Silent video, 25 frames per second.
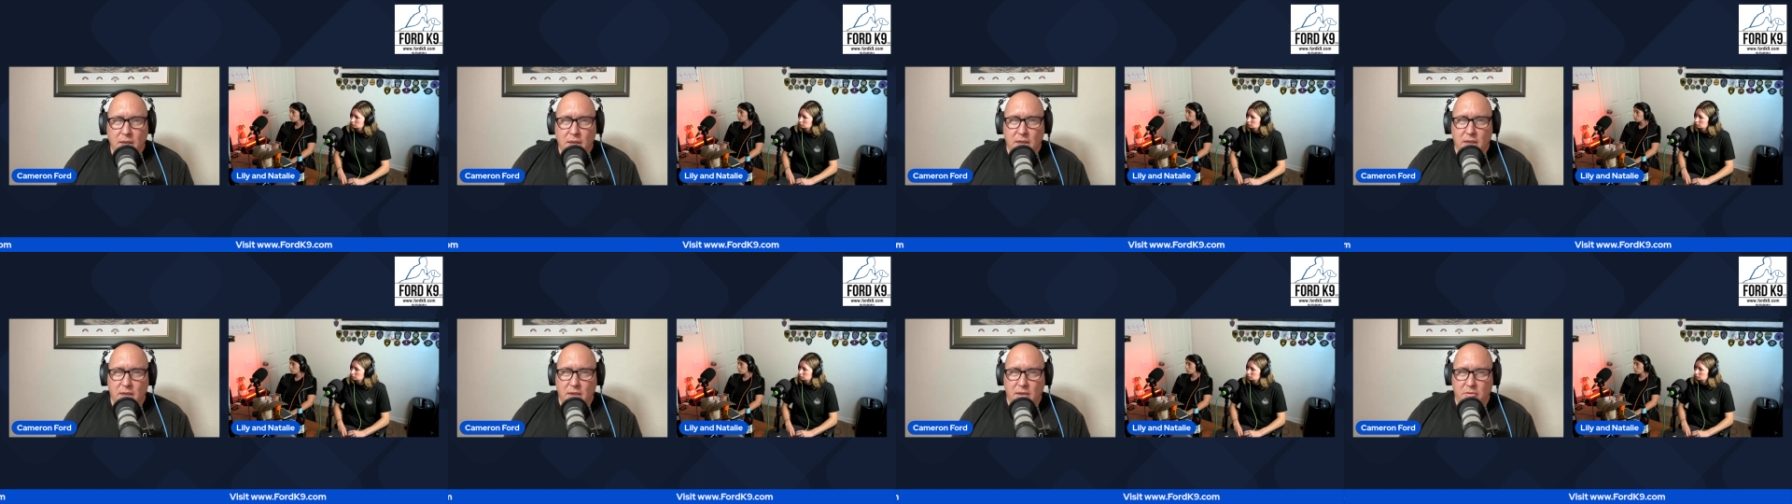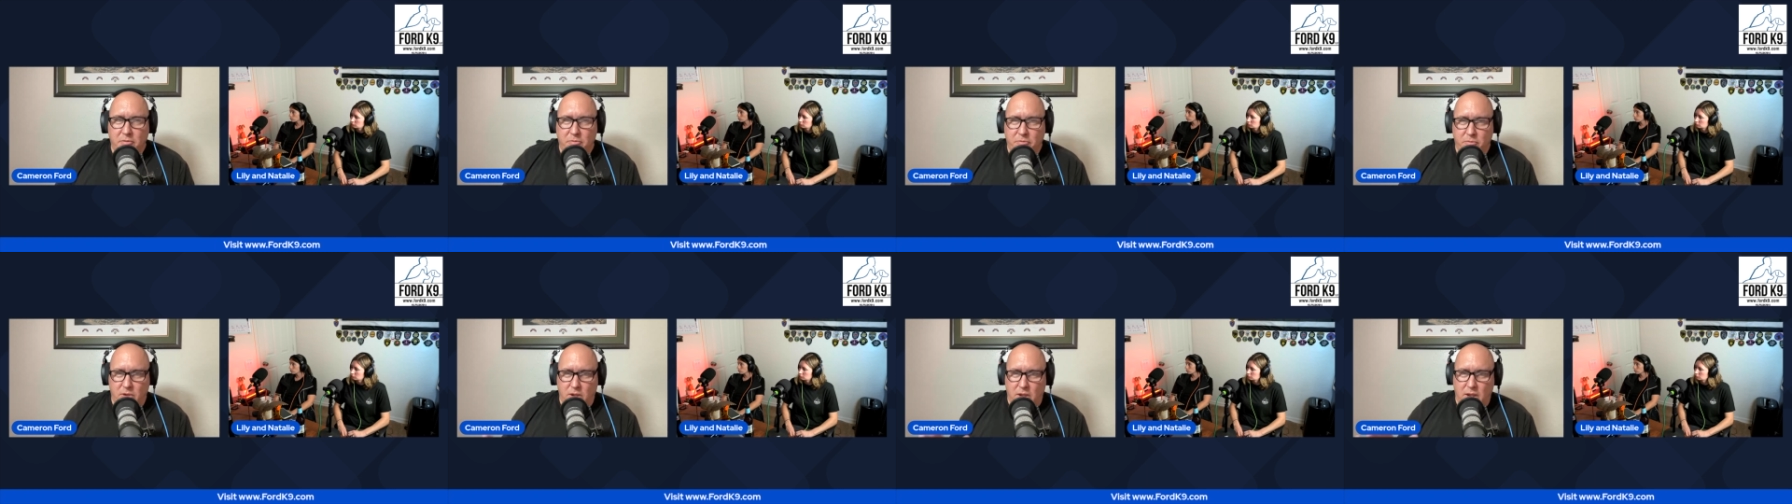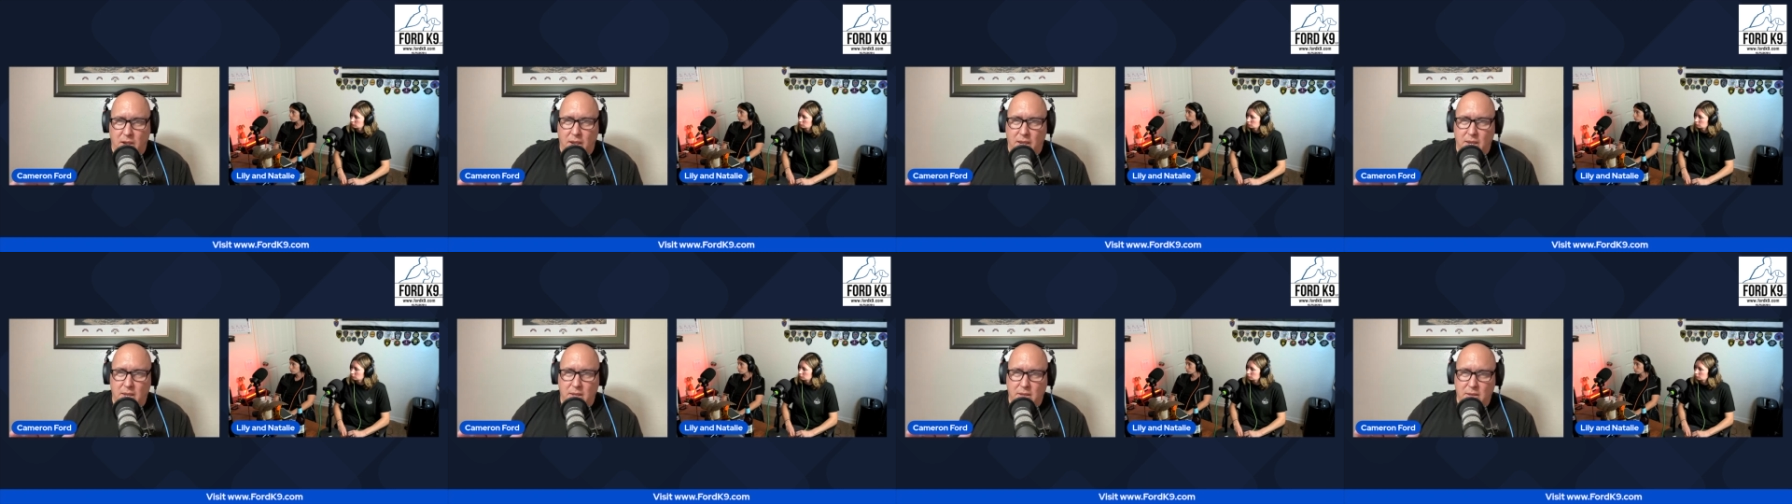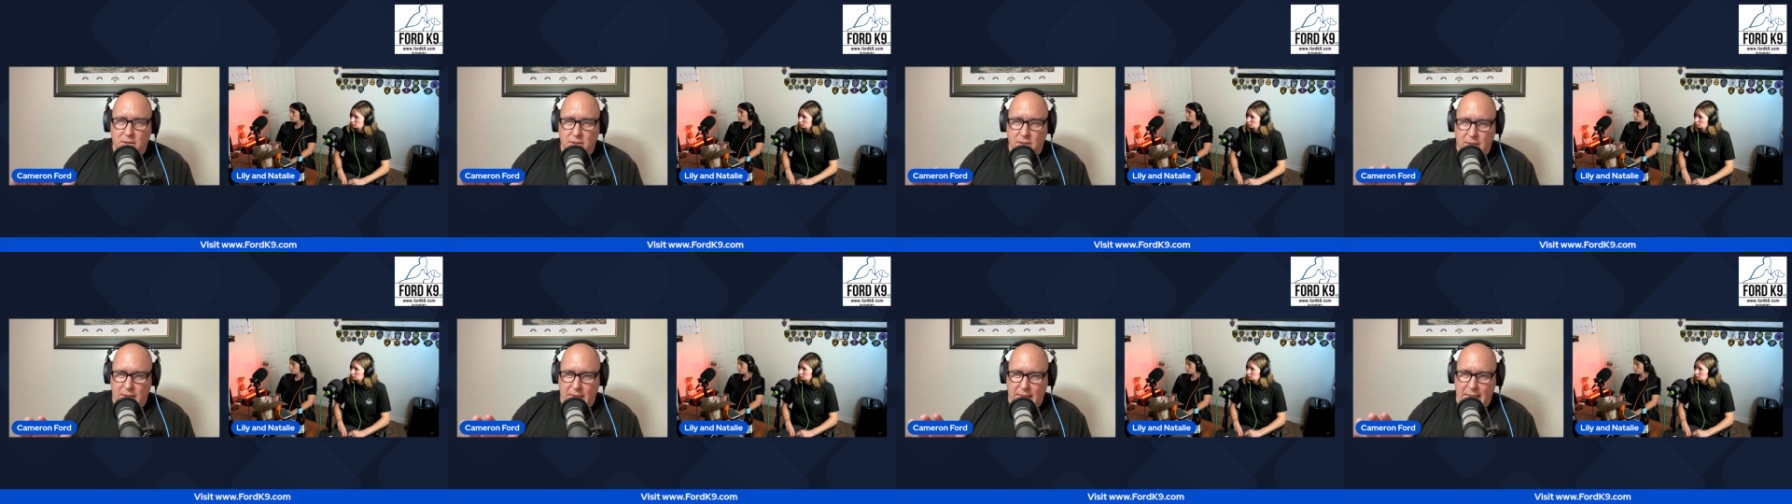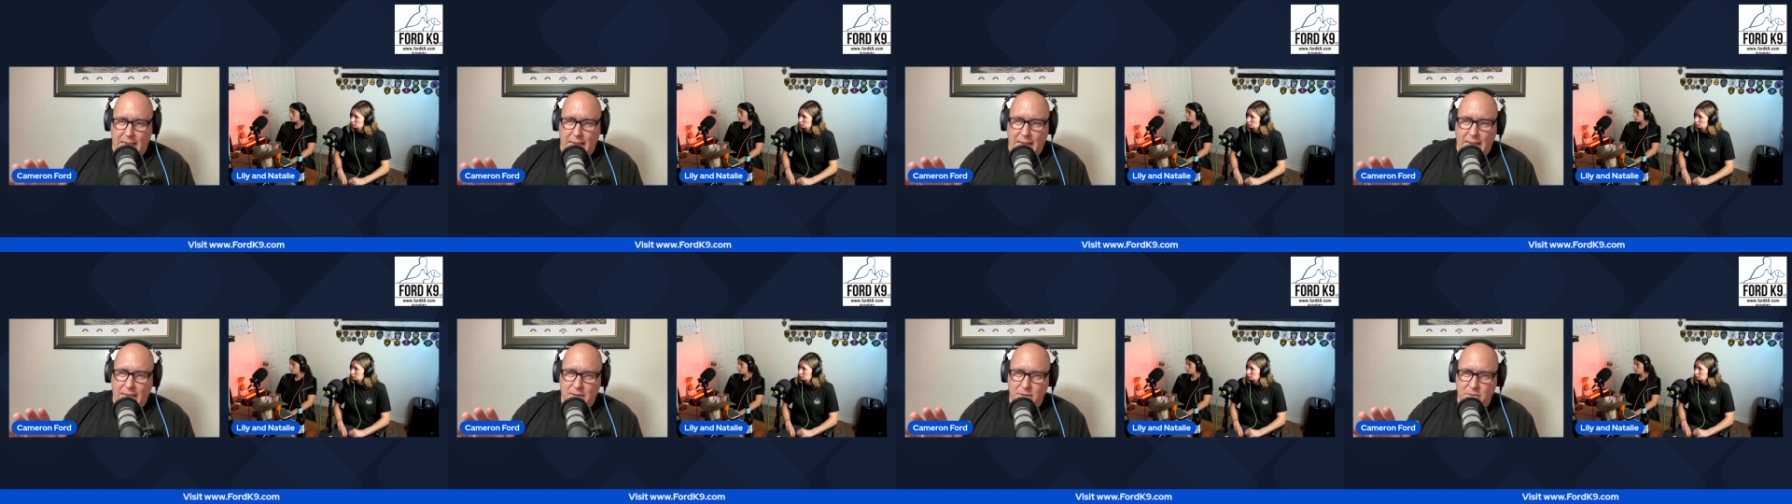if I
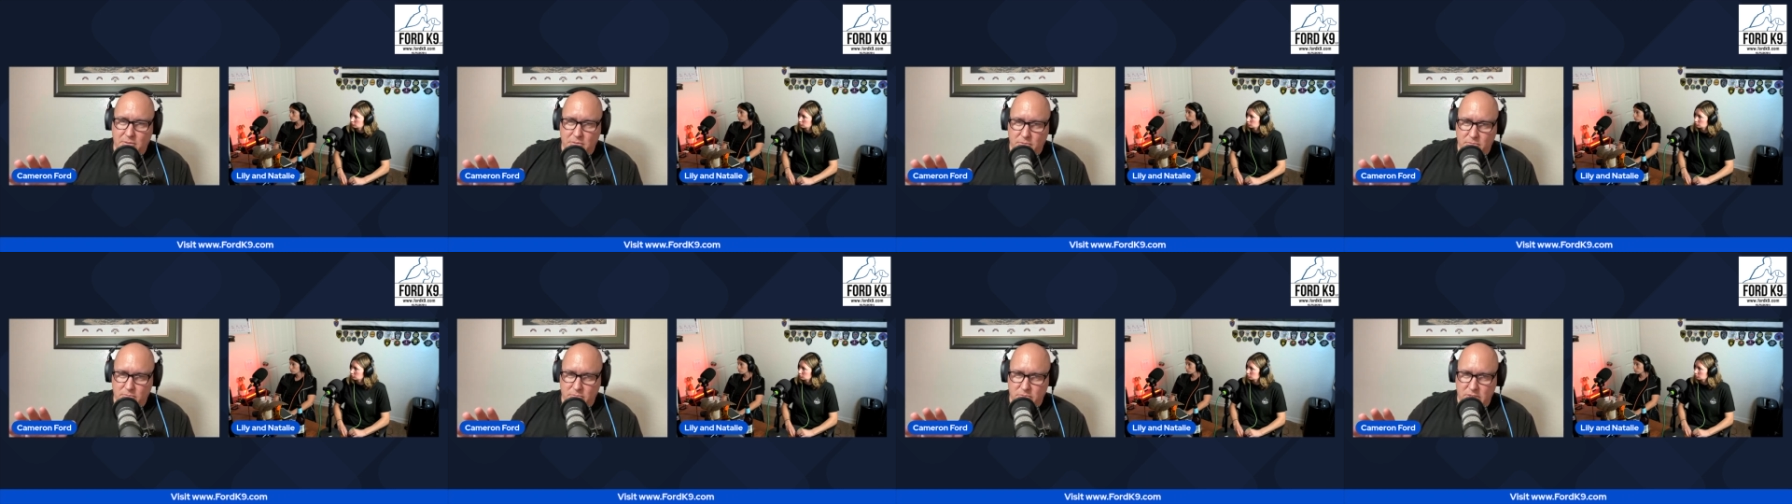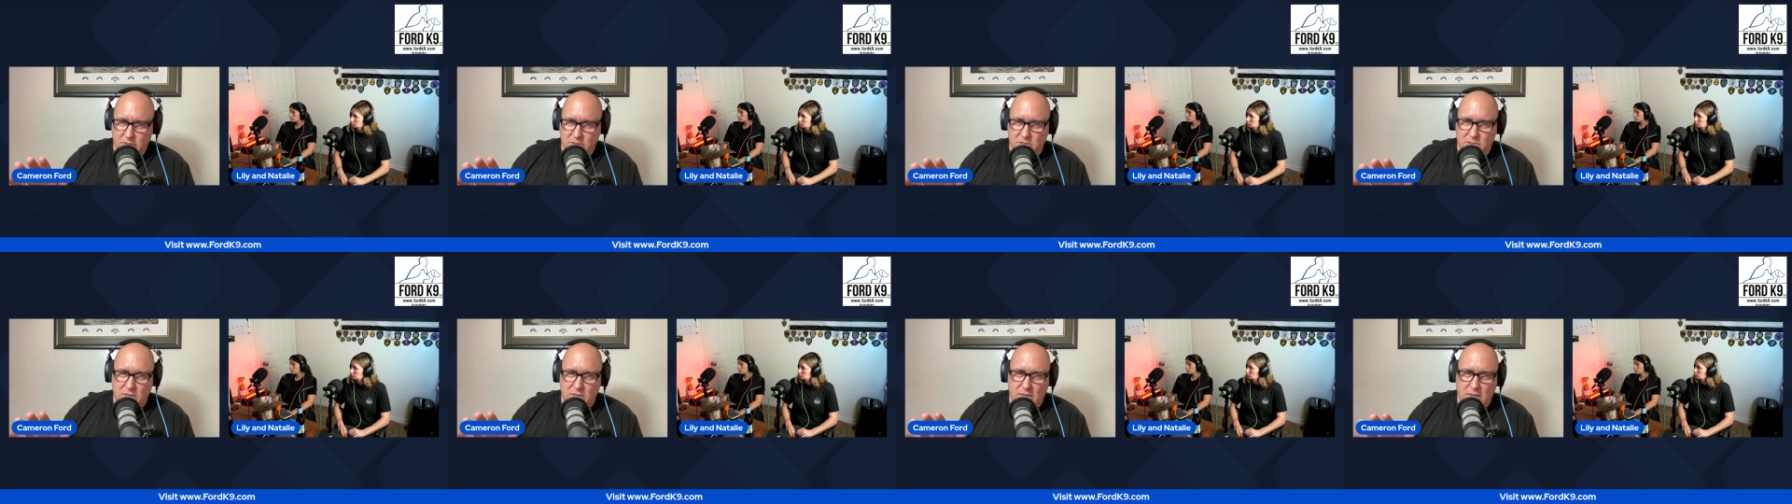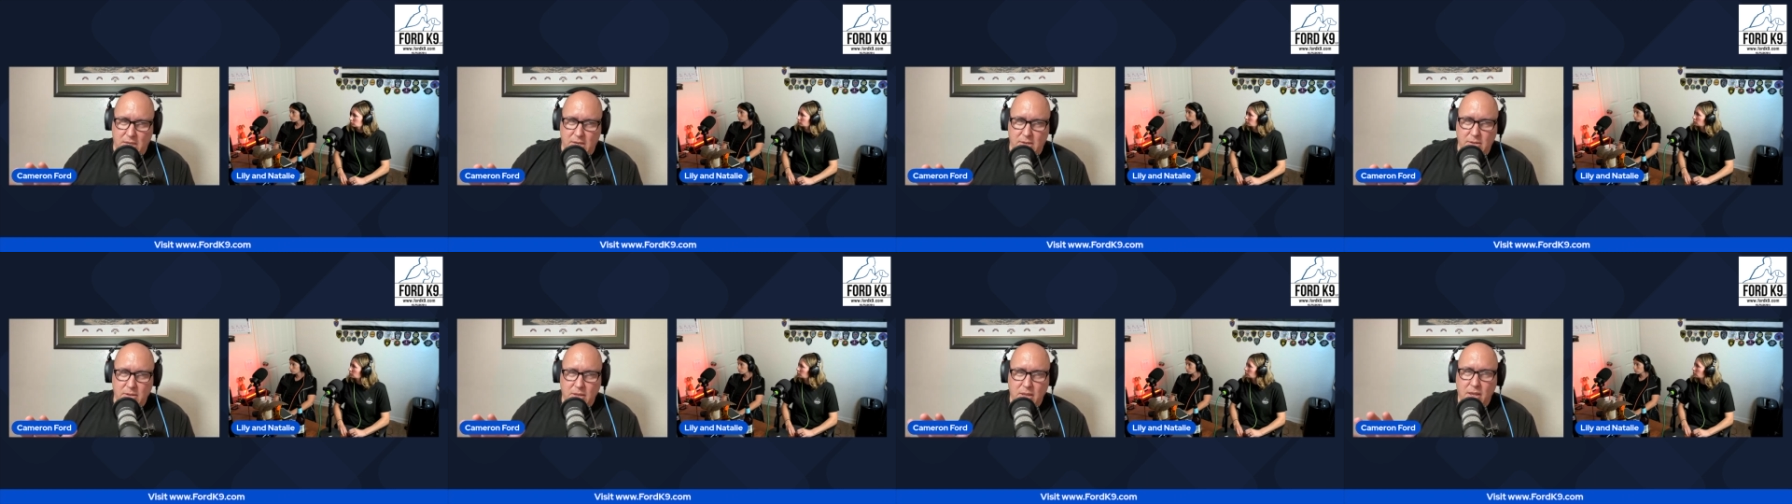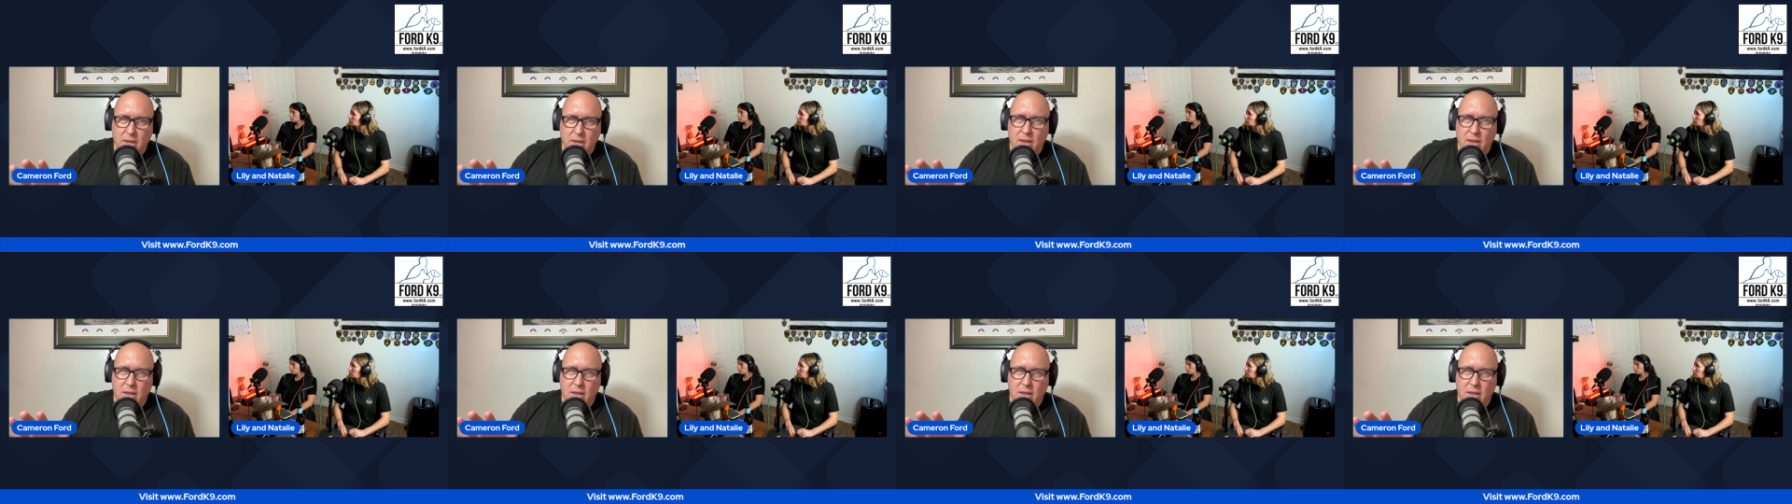had, let's say,